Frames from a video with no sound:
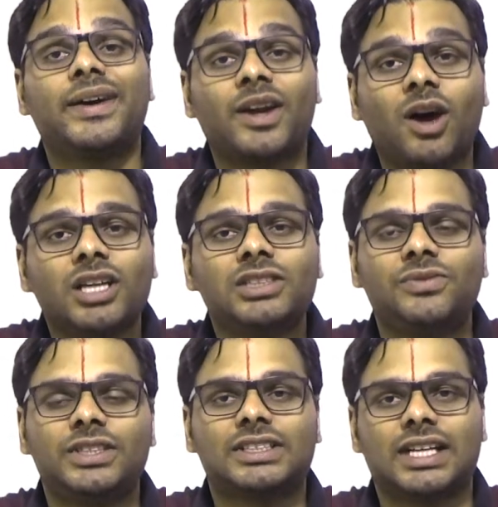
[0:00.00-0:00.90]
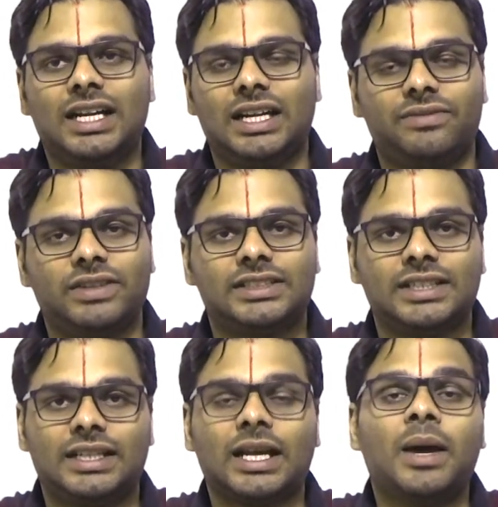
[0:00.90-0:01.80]
gross fiscal
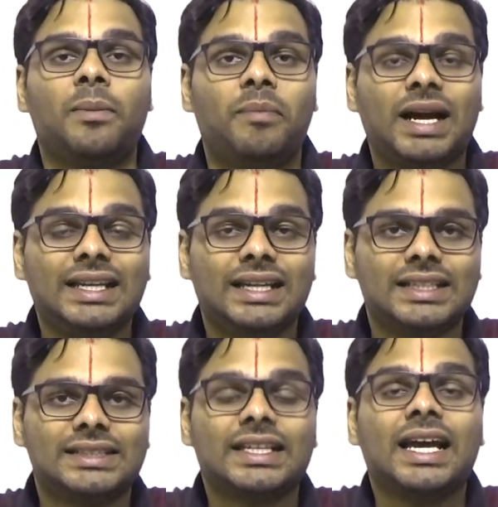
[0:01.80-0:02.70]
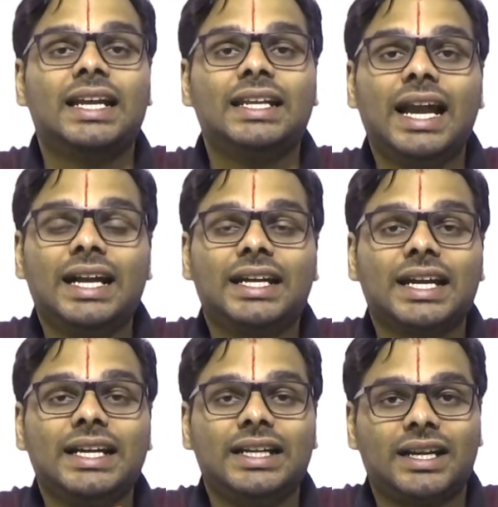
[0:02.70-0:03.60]
deficit minus net
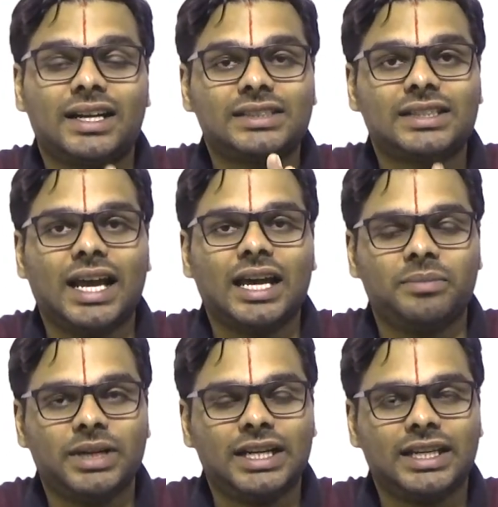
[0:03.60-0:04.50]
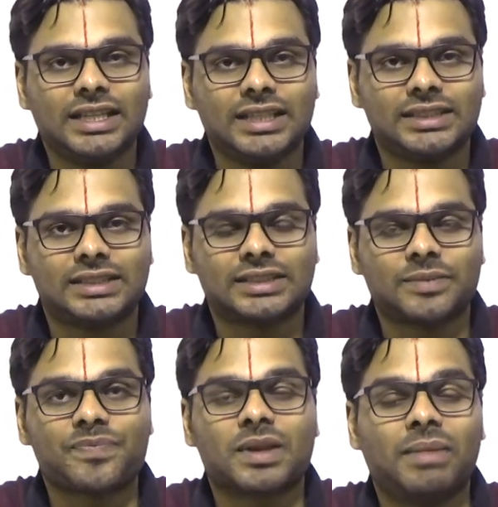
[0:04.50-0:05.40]
interest liabilities,
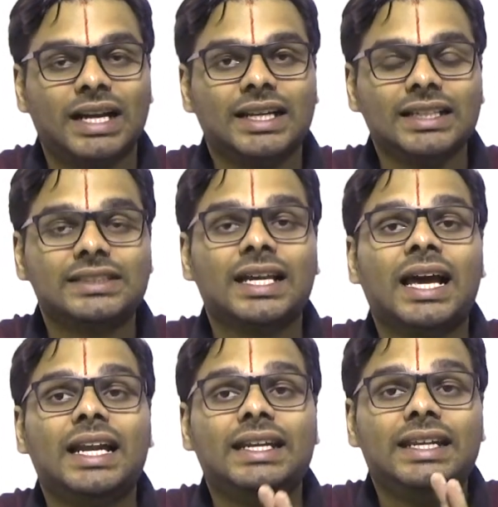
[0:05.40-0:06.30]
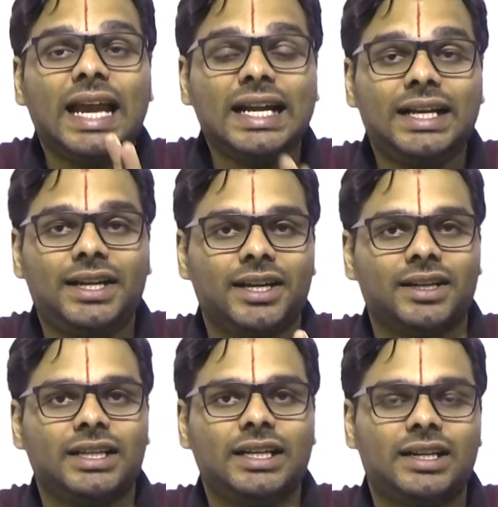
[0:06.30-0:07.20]
minus net
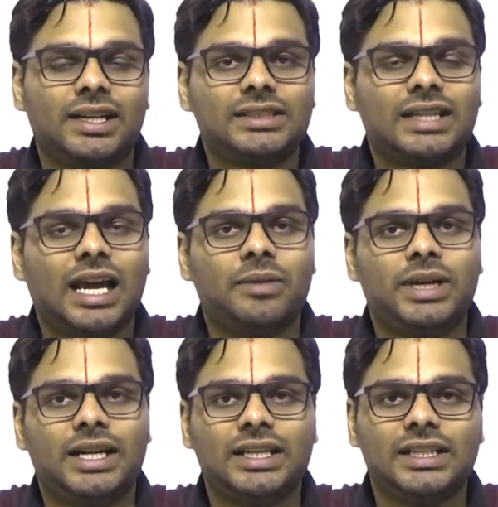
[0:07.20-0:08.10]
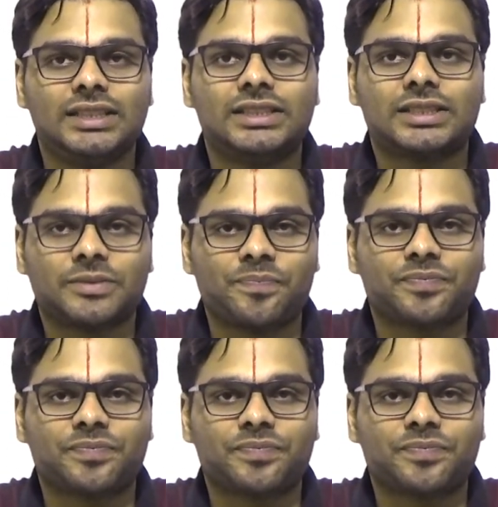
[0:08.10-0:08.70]
interest liabilities.